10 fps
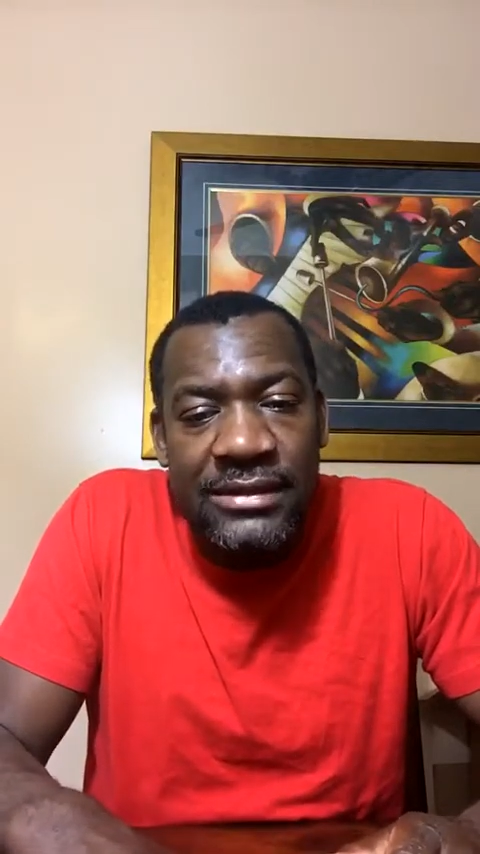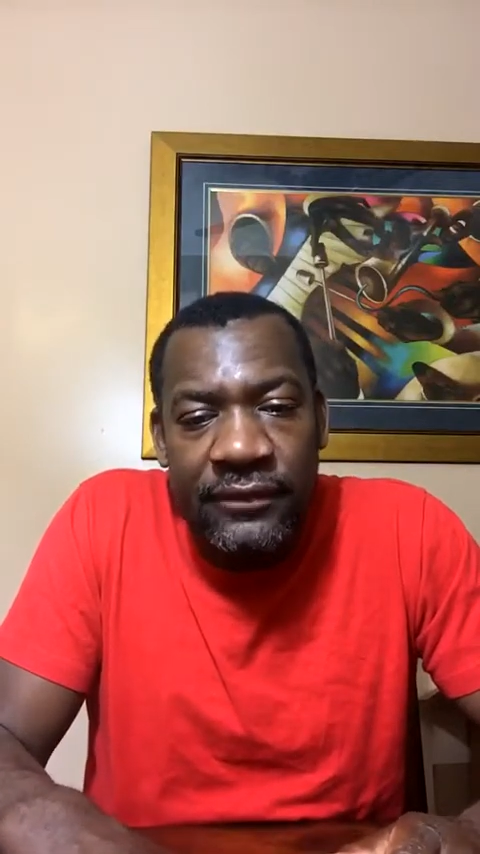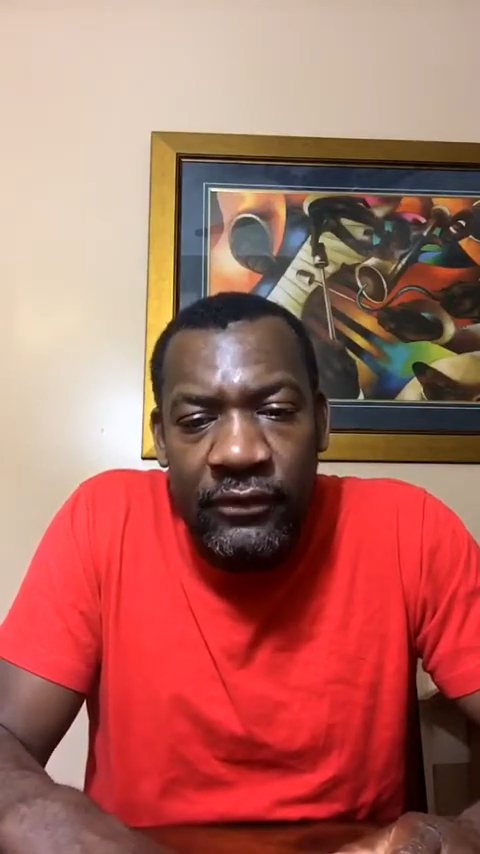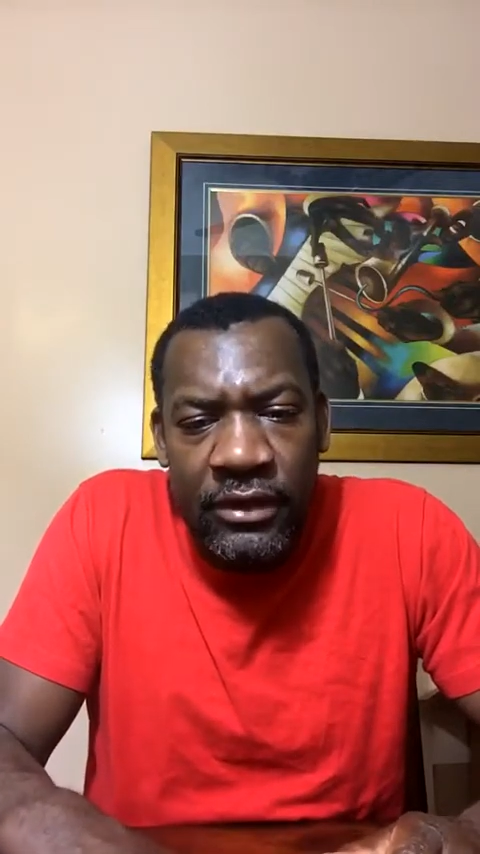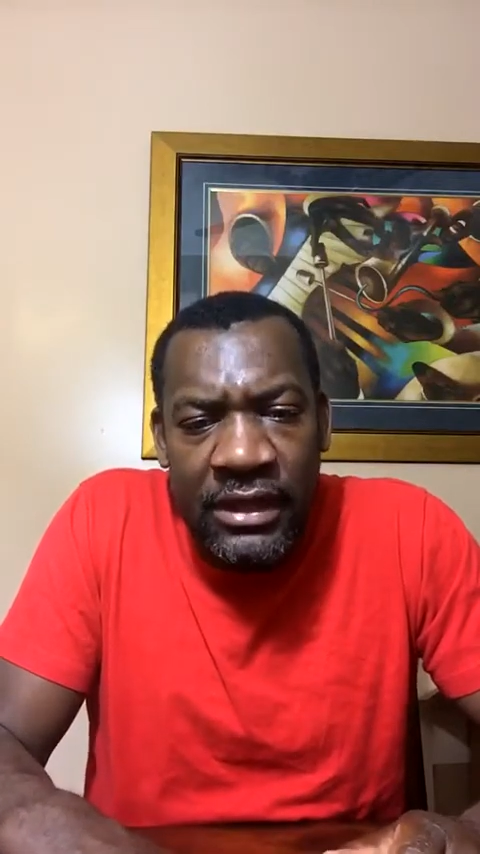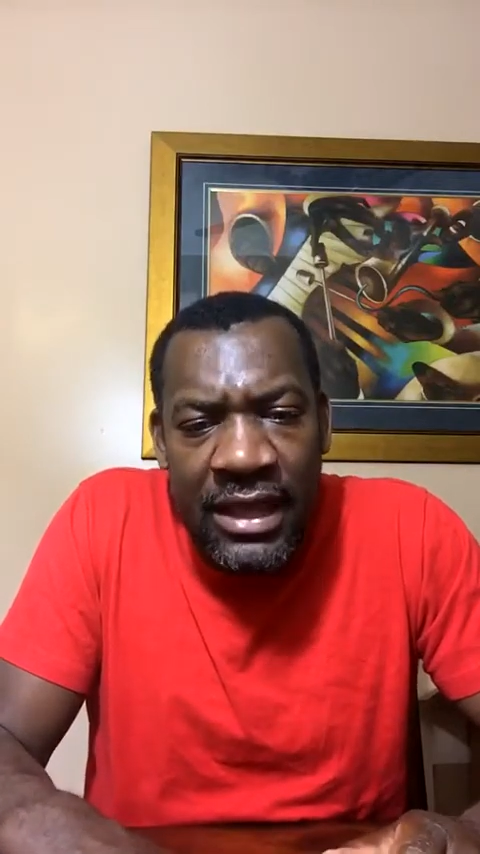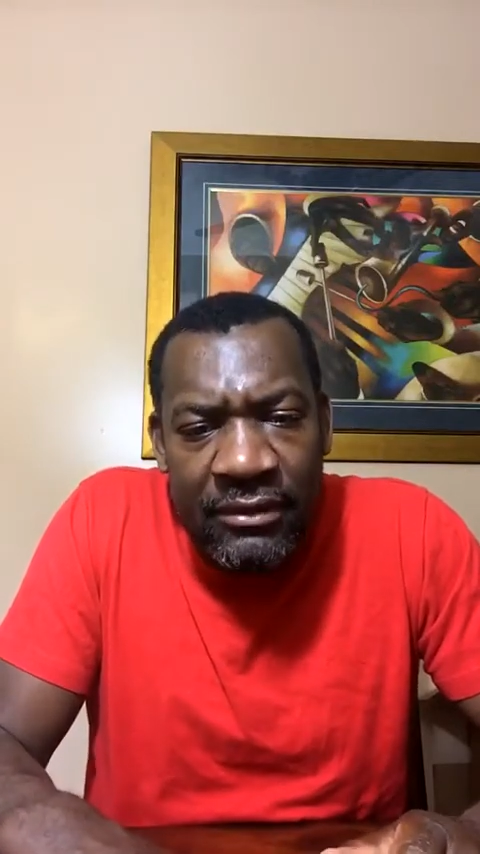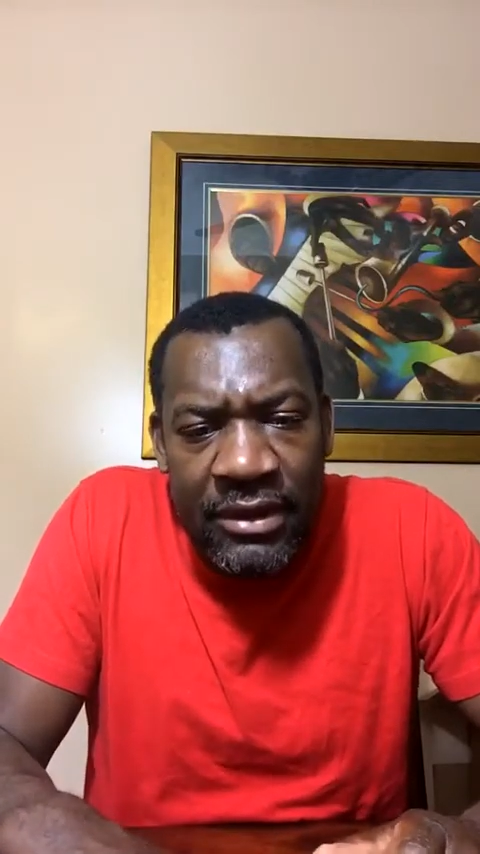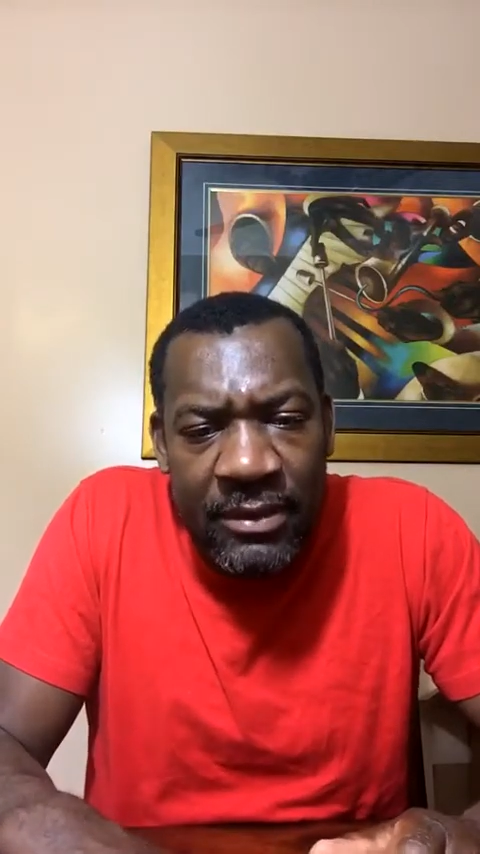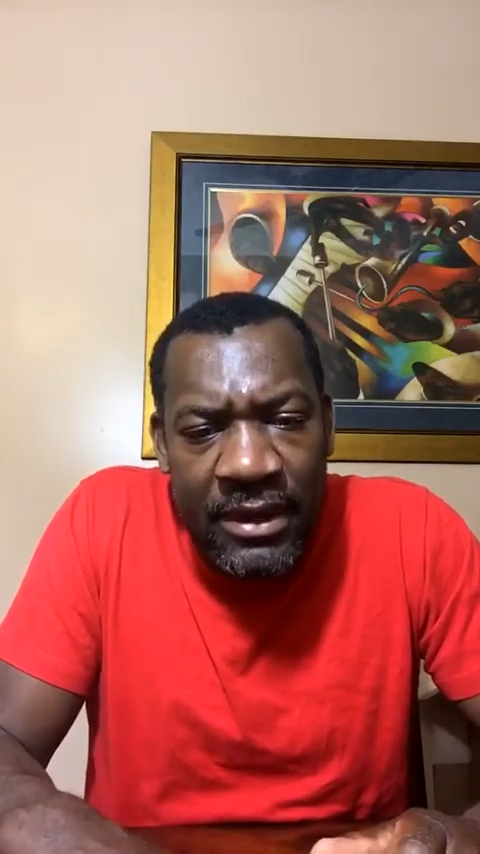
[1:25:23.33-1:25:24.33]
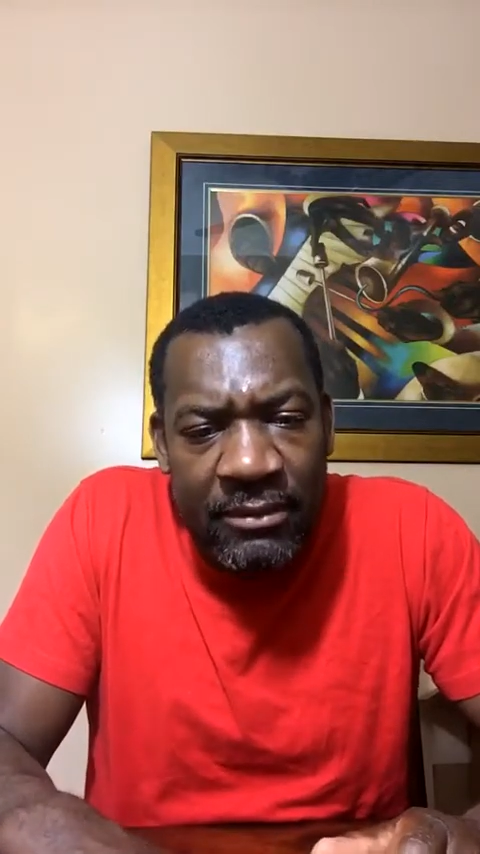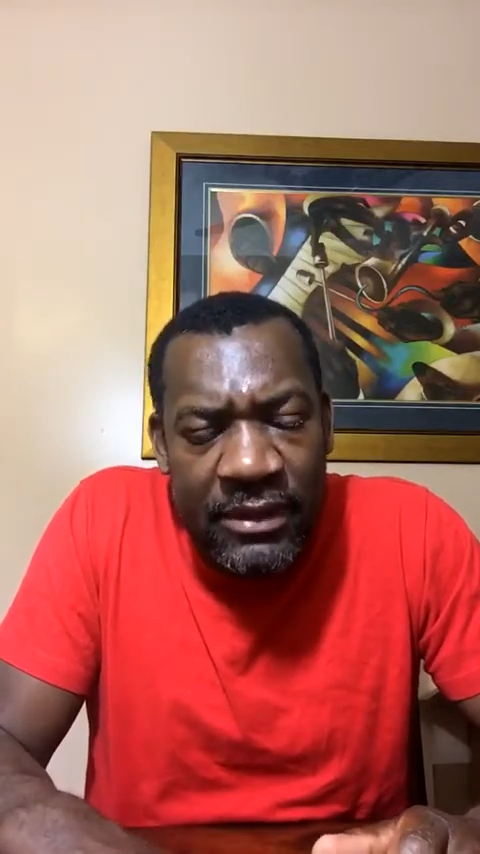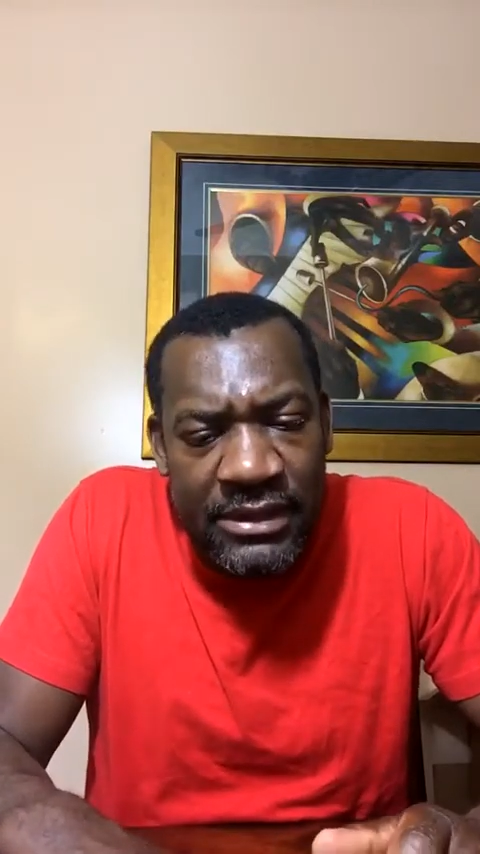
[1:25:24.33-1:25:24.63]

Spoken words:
front girl when they on the page.